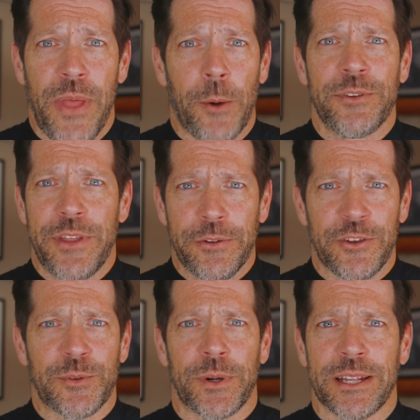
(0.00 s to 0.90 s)
that was there
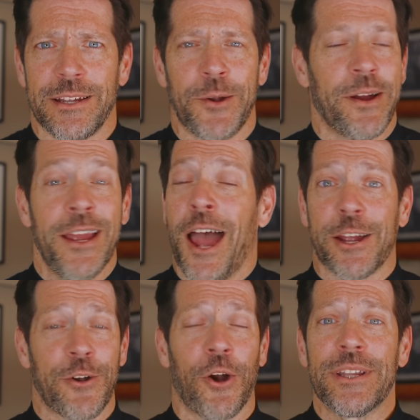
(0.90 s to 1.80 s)
this morning. You know, I, I
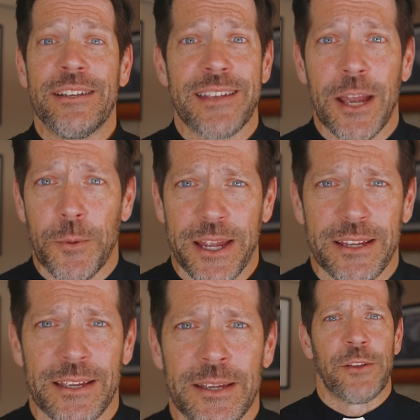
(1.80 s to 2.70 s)
could hardly stay
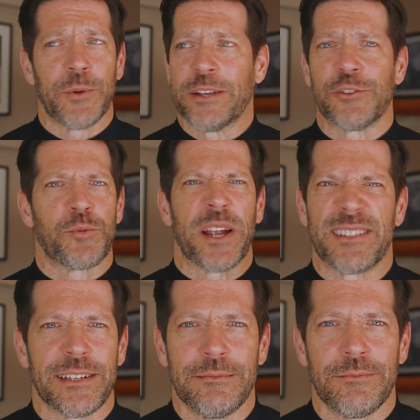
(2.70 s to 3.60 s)
awake, and so I just
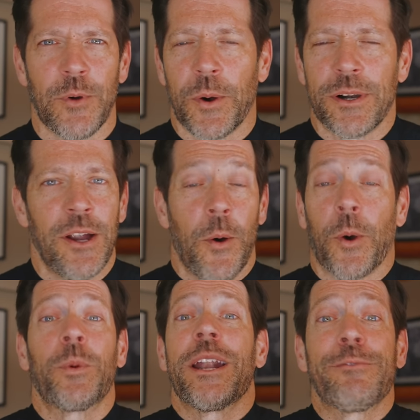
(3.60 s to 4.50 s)
rested. Or,
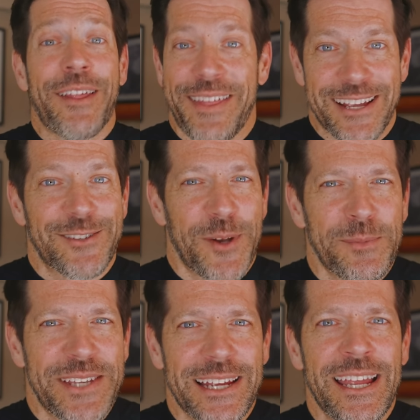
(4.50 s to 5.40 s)
or whatever the thing is, you know
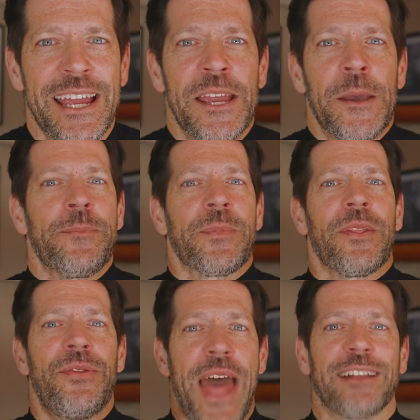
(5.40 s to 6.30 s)
what I'm saying?
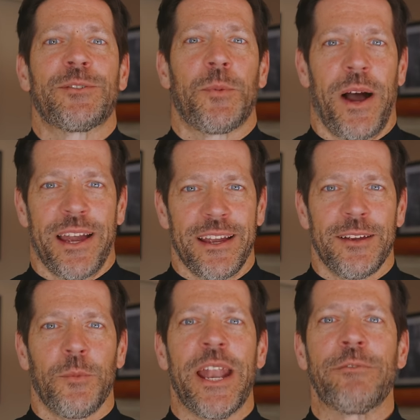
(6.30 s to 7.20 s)
That's why
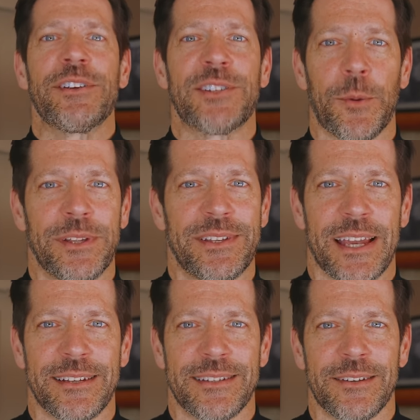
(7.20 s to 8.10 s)
whenever someone
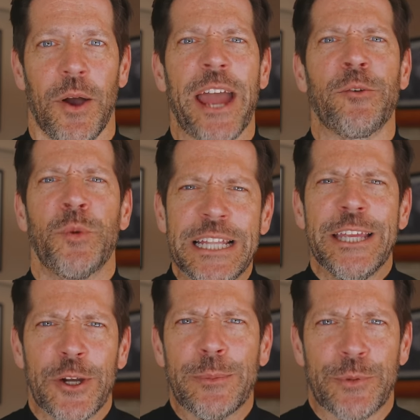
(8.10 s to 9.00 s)
says, I had
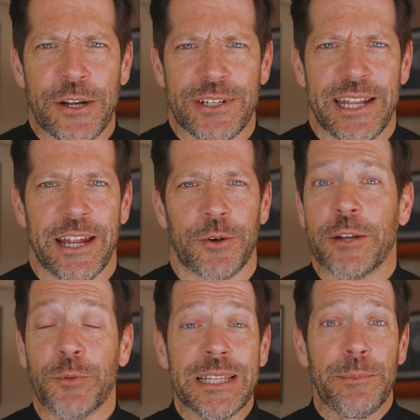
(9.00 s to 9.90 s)
really good prayer today, or
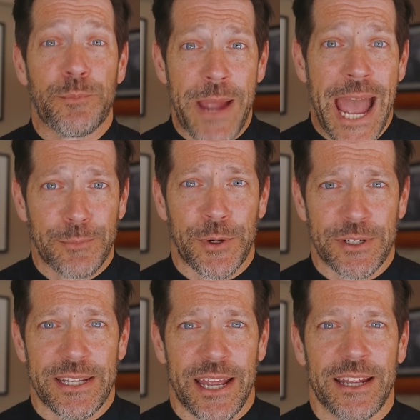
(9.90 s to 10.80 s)
I had really bad
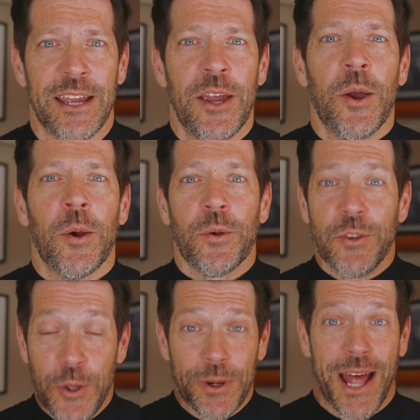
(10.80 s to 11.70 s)
prayer today,
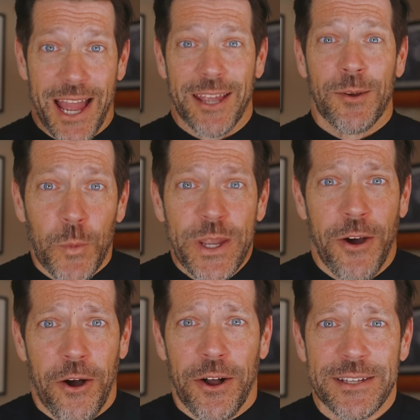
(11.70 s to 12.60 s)
you and I,
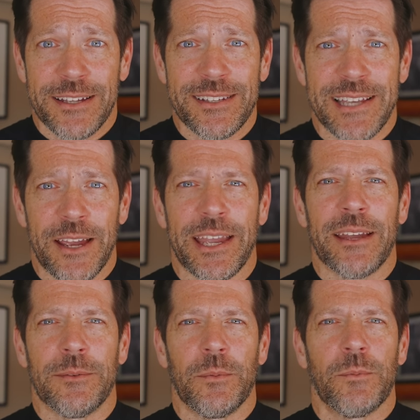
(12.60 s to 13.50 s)
we all can say,
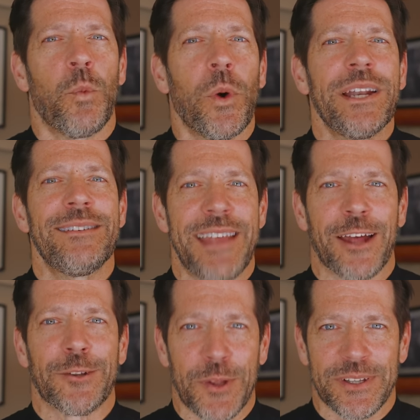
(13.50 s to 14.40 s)
okay, what does
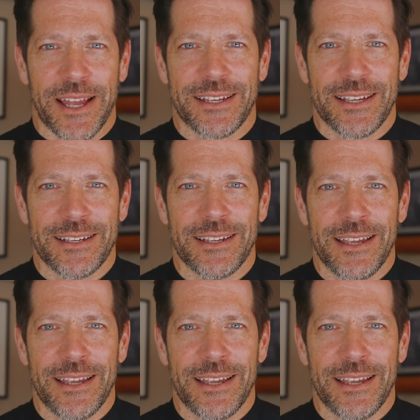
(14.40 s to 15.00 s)
that look like?